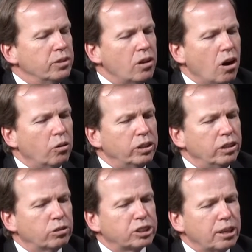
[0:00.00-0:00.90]
No.
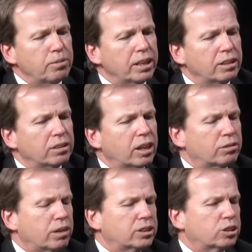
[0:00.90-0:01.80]
Some other
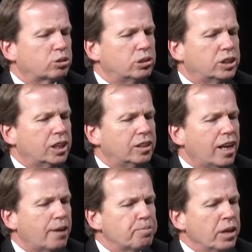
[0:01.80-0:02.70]
registries did
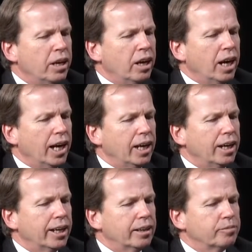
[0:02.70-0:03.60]
that.
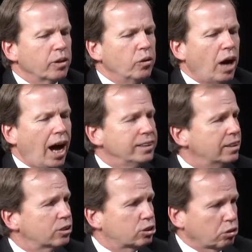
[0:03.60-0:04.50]
I
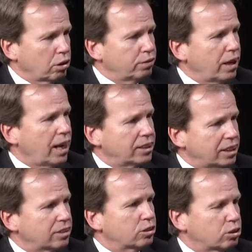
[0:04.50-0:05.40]
did a survey. I
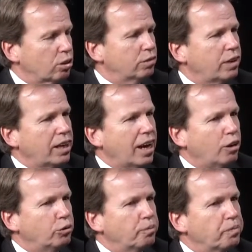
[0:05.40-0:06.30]
sent a survey
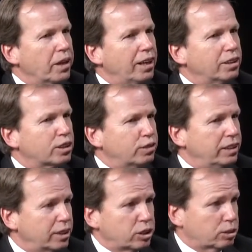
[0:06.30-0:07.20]
out, and
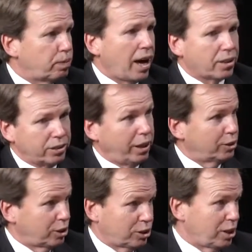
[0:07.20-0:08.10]
this is back,
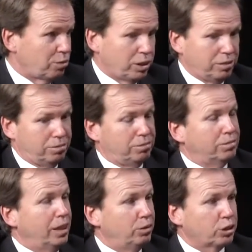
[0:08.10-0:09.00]
as I said, when
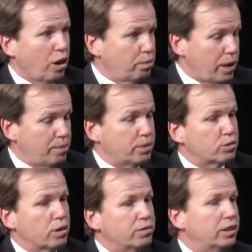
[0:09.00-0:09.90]
it was all paper
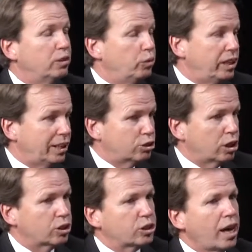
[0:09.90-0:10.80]
driven. We had
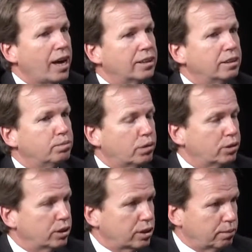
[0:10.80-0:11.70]
just started
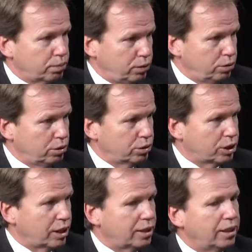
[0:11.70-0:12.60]
putting the computers
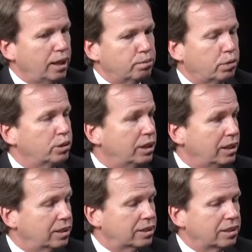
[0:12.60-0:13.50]
in and putting the
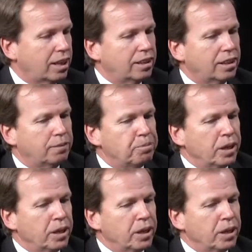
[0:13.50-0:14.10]
internet in,